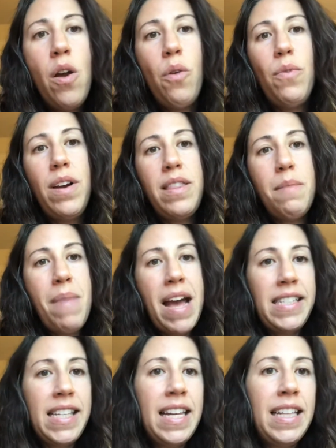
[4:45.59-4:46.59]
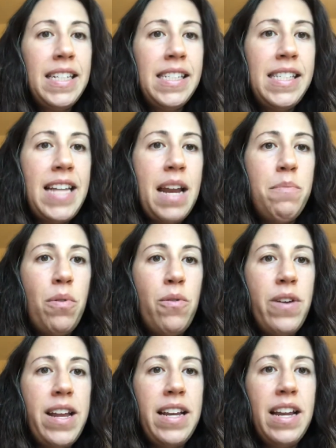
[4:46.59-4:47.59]
where the masculine
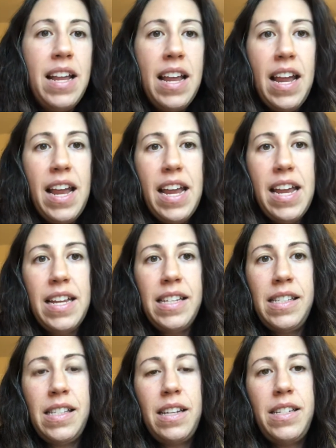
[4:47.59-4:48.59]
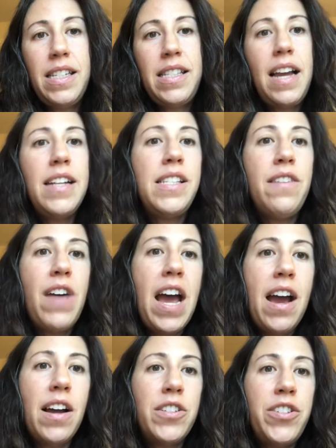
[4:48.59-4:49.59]
standpoint is decisive
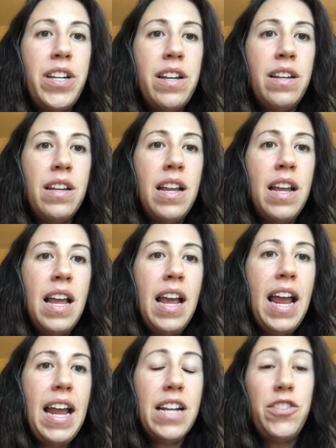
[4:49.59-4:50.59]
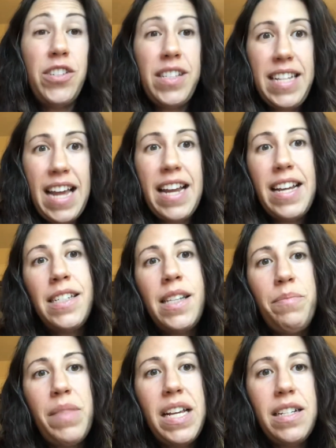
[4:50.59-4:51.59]
action and just getting
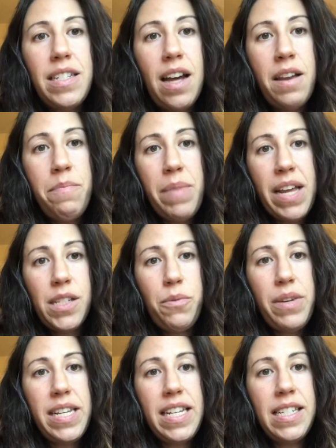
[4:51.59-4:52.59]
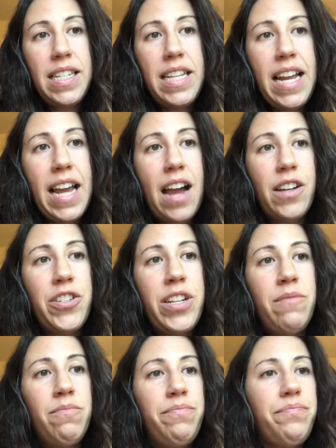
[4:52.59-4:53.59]
something done because we need to take
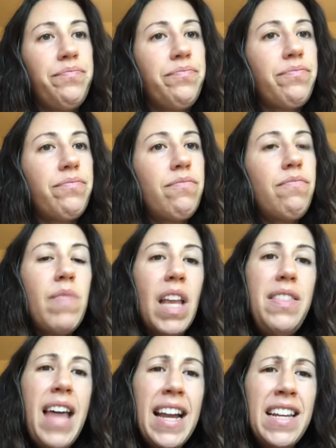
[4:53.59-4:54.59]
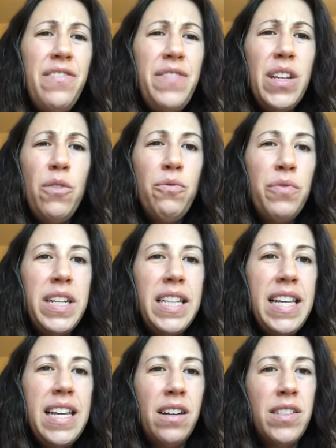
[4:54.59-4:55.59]
action. That can feel
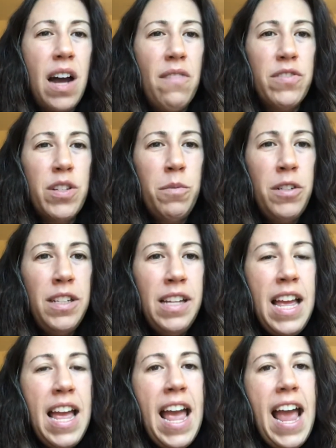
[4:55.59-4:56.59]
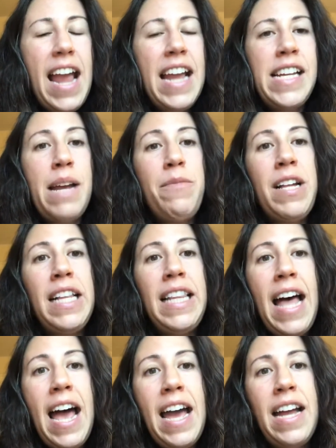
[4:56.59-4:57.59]
really uncomfortable, and I'm
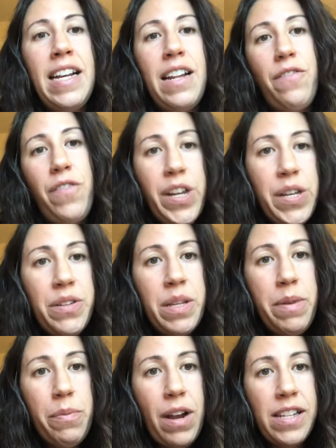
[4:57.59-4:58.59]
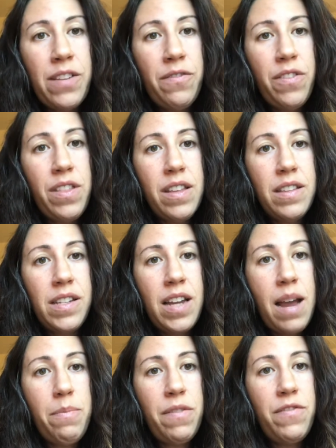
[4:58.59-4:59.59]
glad for you to be present for this
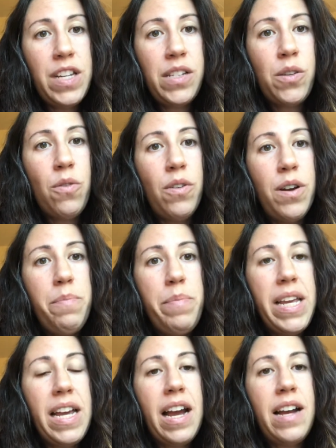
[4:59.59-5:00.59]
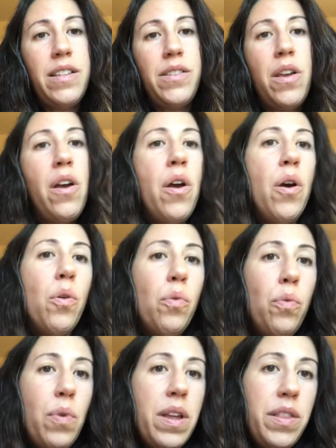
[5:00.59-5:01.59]
type of discord because
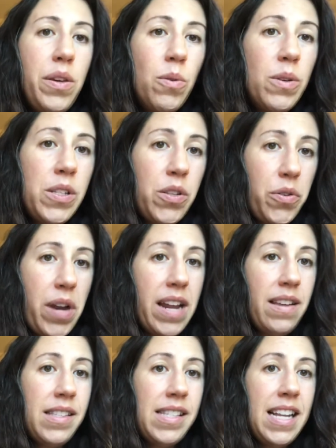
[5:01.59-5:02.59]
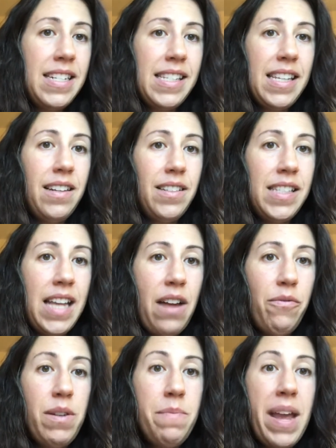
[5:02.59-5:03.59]
with your strengths and skill
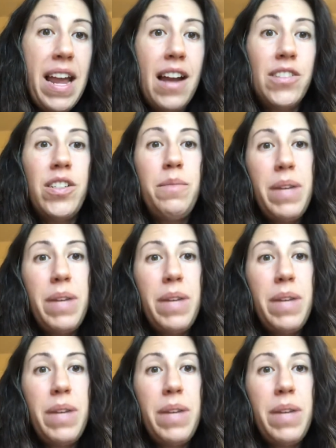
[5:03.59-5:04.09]
set, we may actually be